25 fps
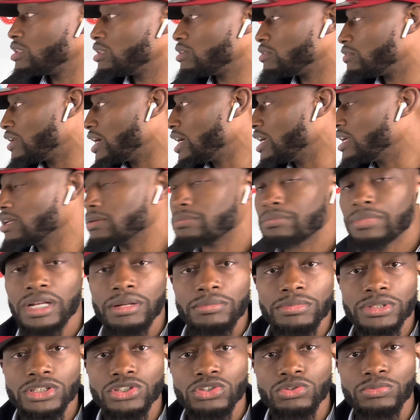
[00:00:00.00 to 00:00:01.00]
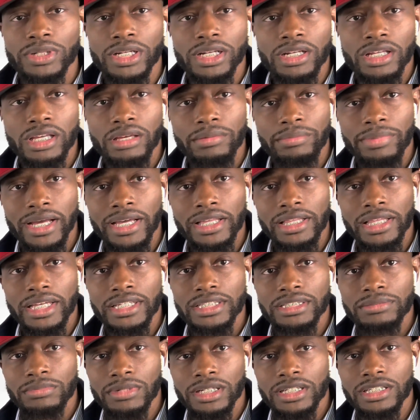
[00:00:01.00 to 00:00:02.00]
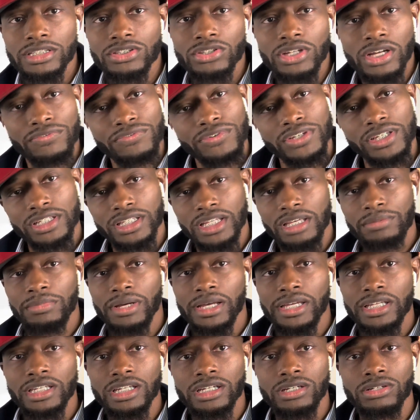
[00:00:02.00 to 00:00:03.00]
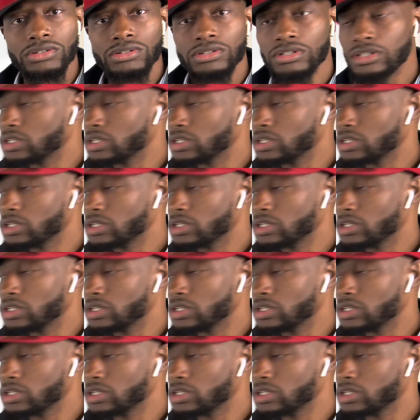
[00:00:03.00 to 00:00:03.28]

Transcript: right? But I'm assuming that everybody likes money, so I figured they might know,